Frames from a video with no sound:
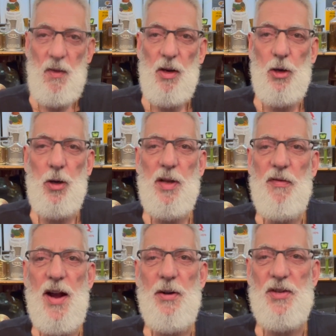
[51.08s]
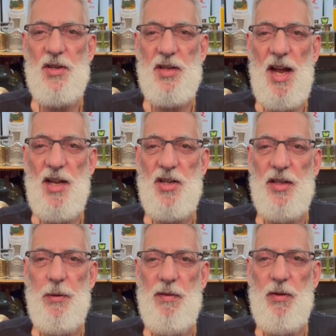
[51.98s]
Curly Fragrance is
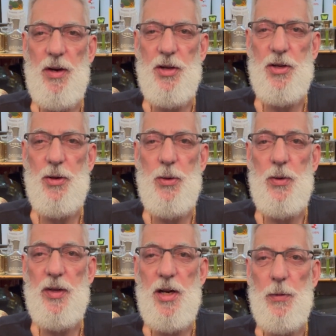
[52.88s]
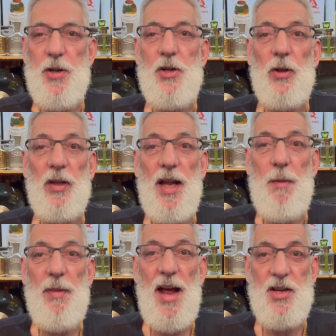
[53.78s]
constantly referring to the original
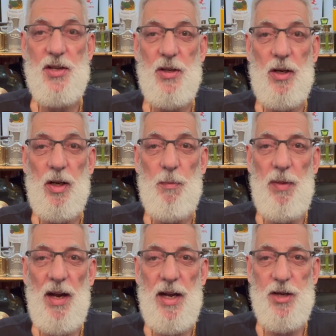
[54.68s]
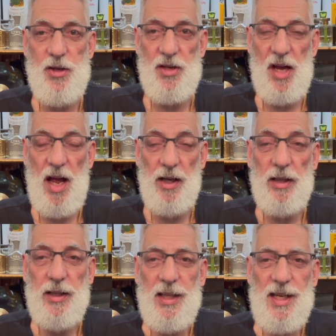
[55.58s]
Ambassador by Gisada
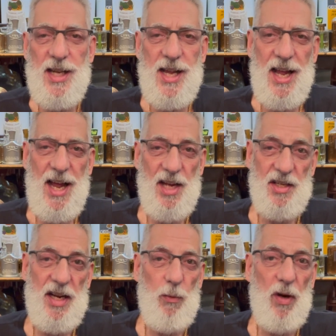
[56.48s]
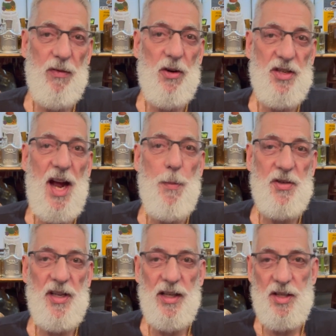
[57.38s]
as one of her top
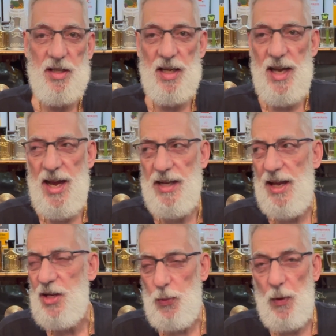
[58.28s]
scents, and that's